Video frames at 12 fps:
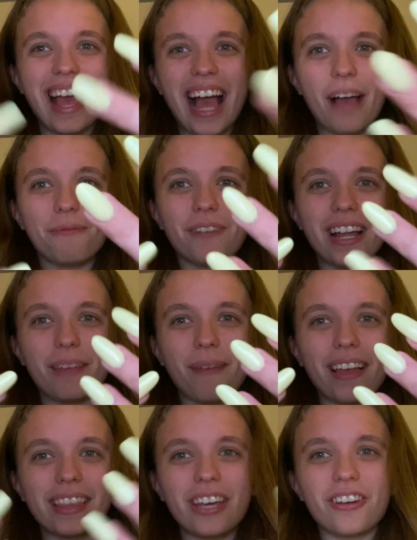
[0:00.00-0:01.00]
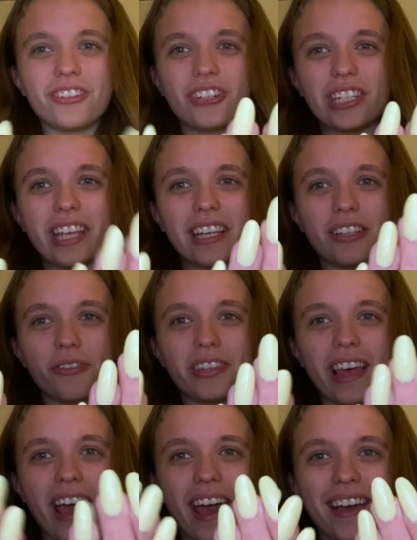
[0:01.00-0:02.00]
I'm fighting back the urge to say so
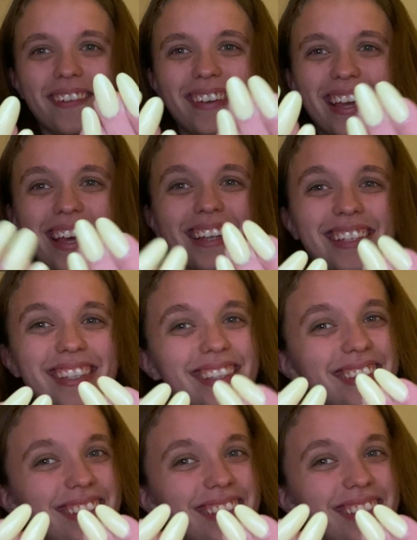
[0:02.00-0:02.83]
slay because...